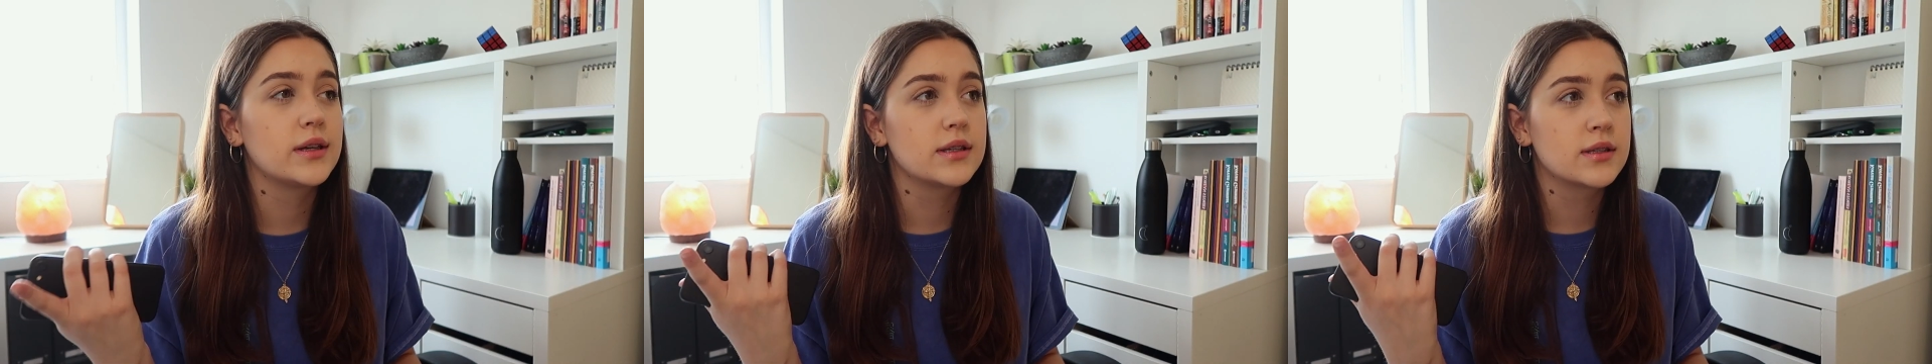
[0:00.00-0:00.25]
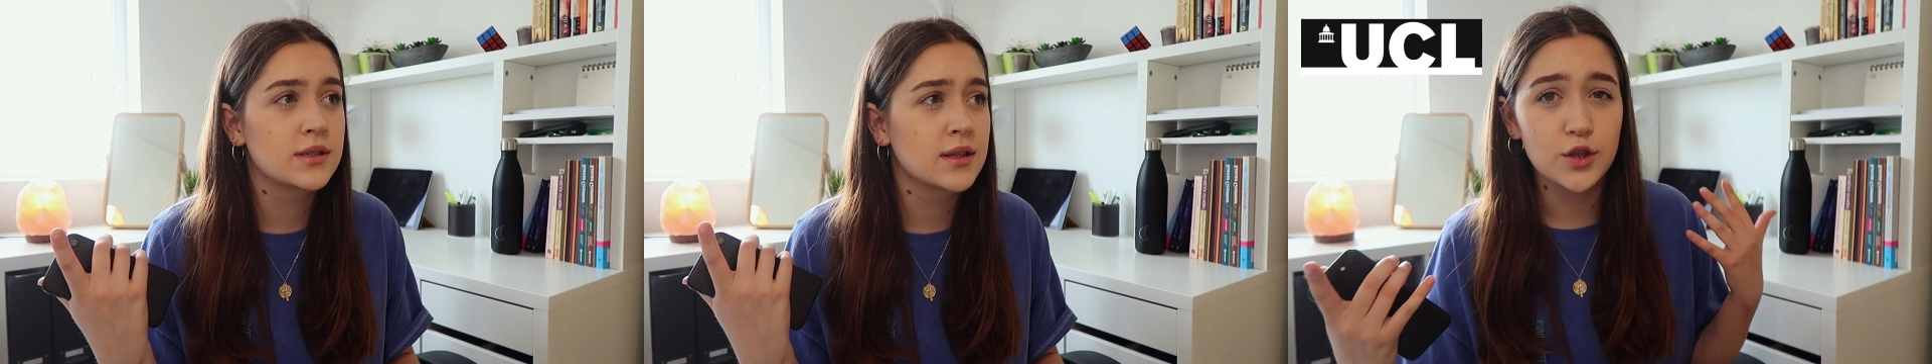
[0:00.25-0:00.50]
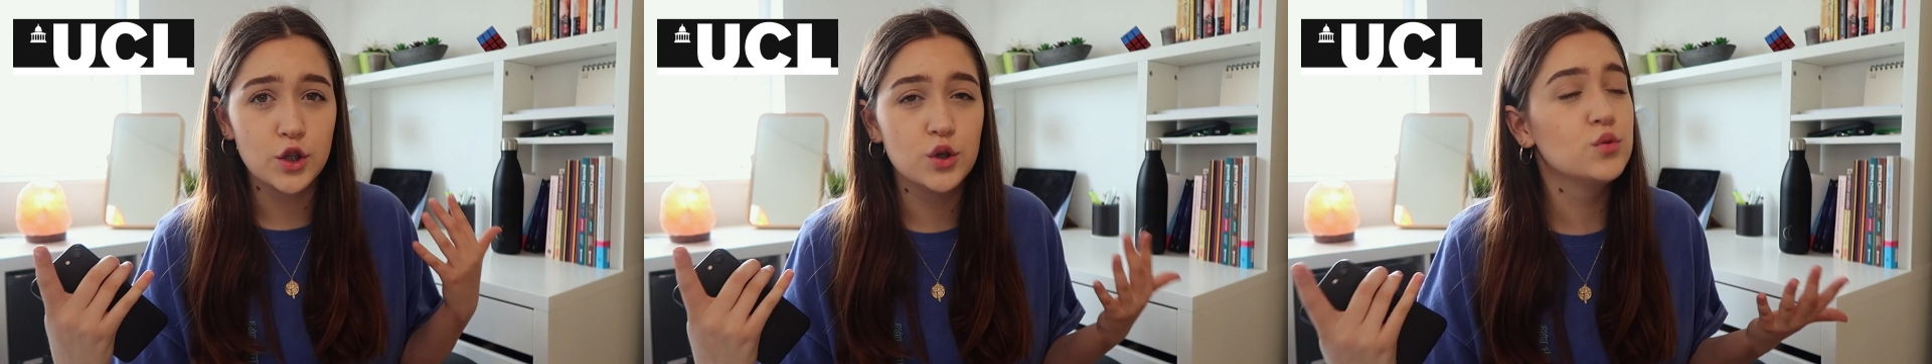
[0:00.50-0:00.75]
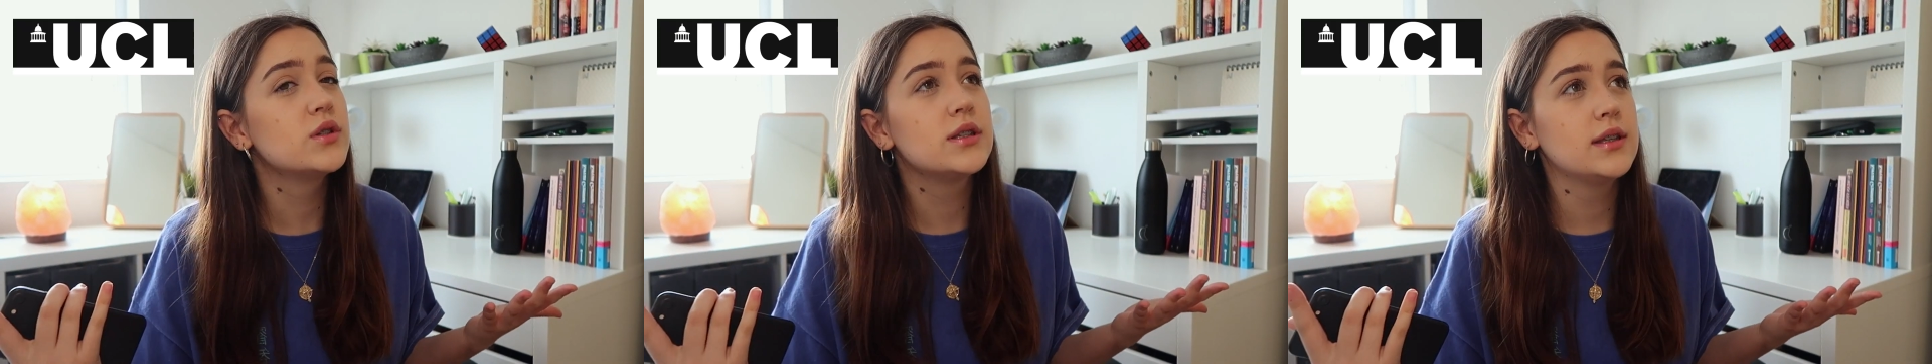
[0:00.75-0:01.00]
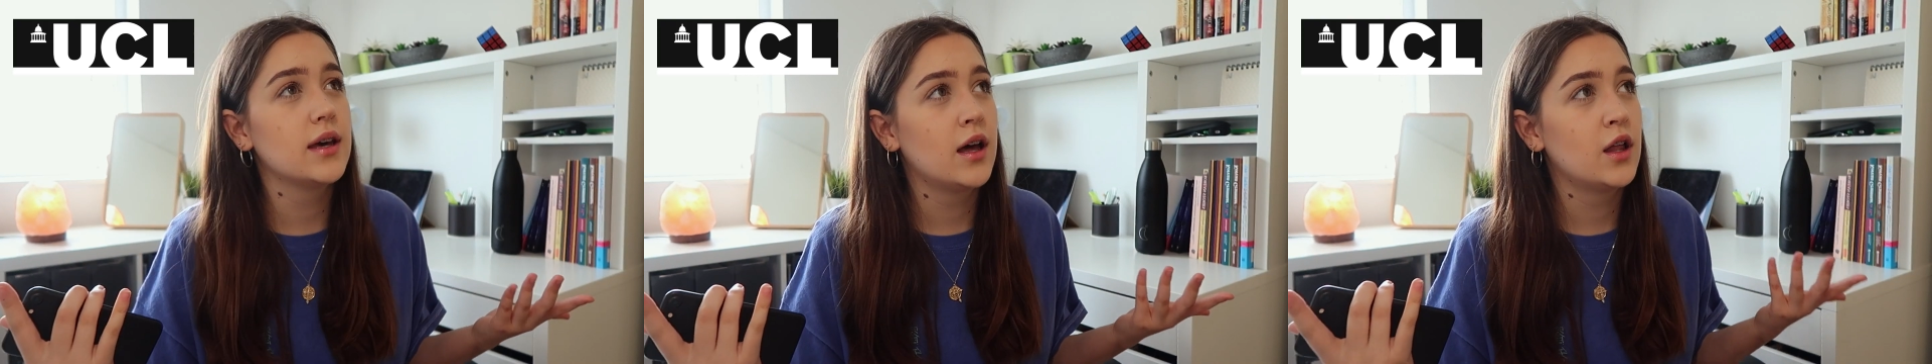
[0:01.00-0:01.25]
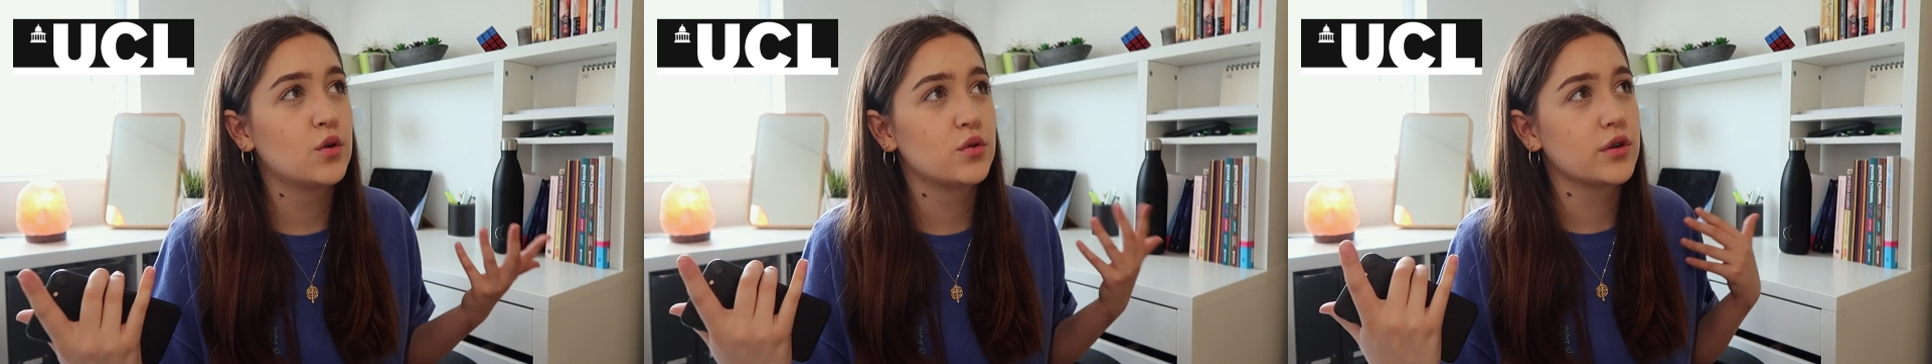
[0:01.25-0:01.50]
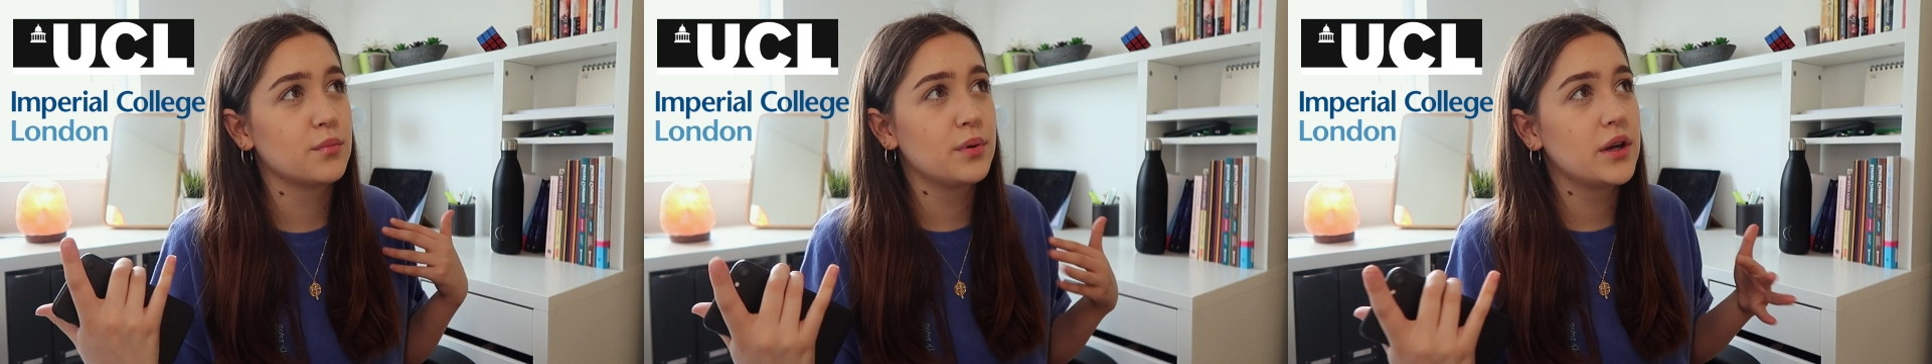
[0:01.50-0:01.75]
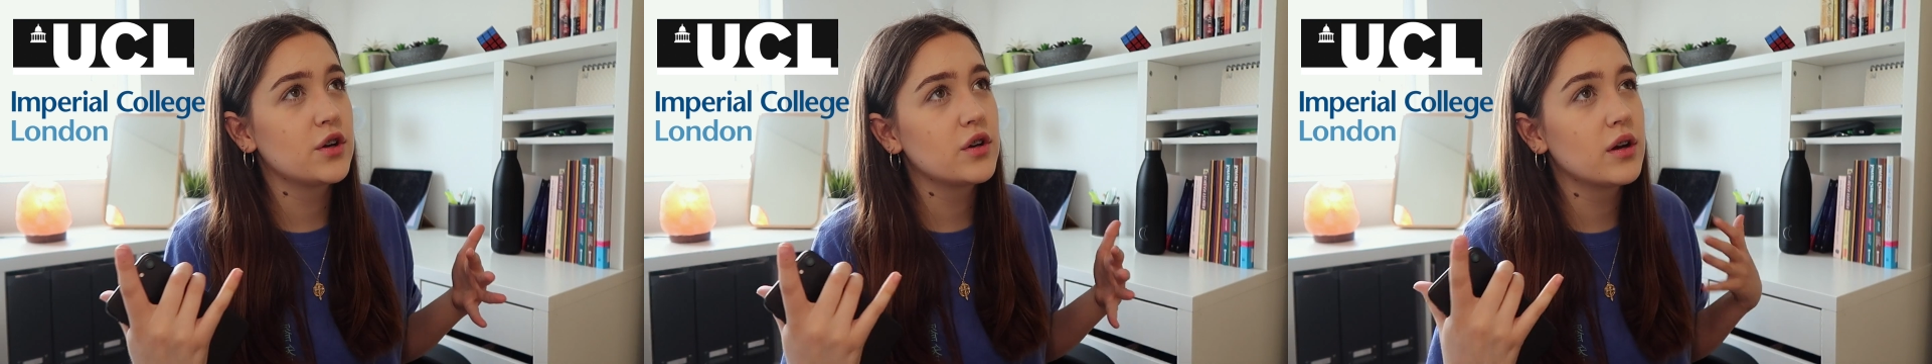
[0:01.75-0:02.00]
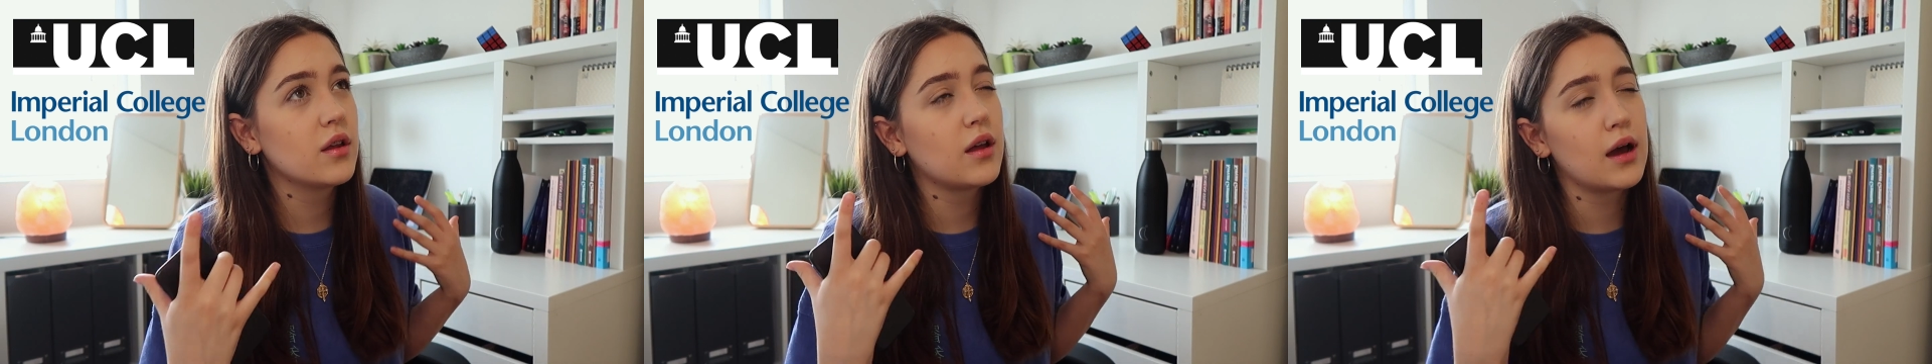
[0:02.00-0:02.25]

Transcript: is UCL or Imperial,